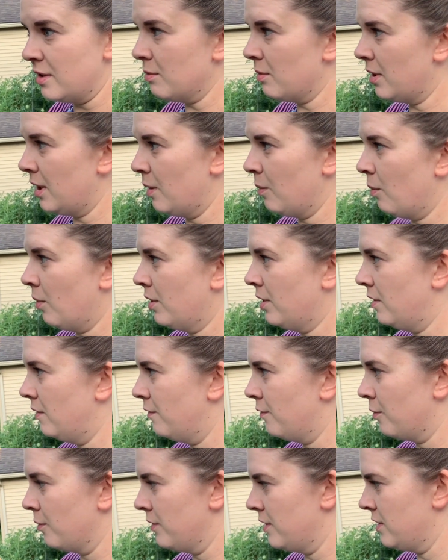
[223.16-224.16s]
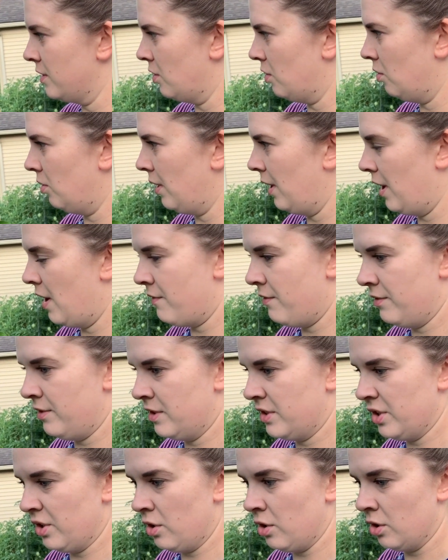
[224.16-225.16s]
what I wanted for this whole half of
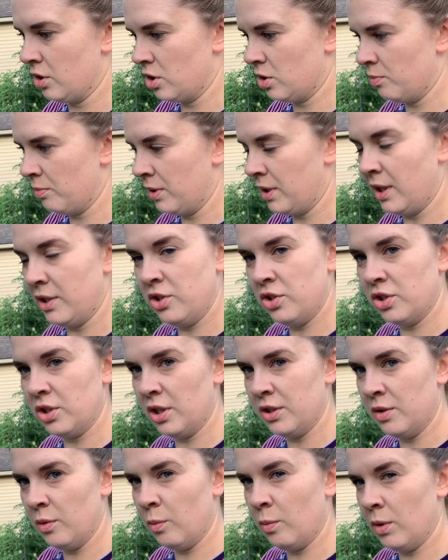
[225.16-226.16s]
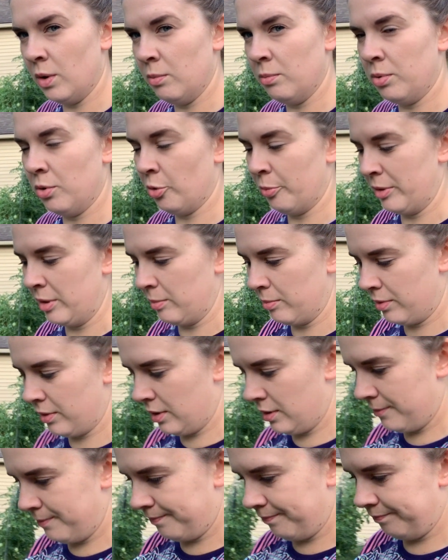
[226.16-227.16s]
this arch, but I just got the one pole bean
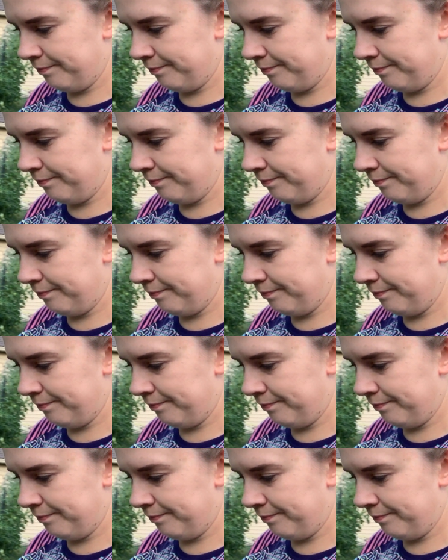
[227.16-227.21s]
plant.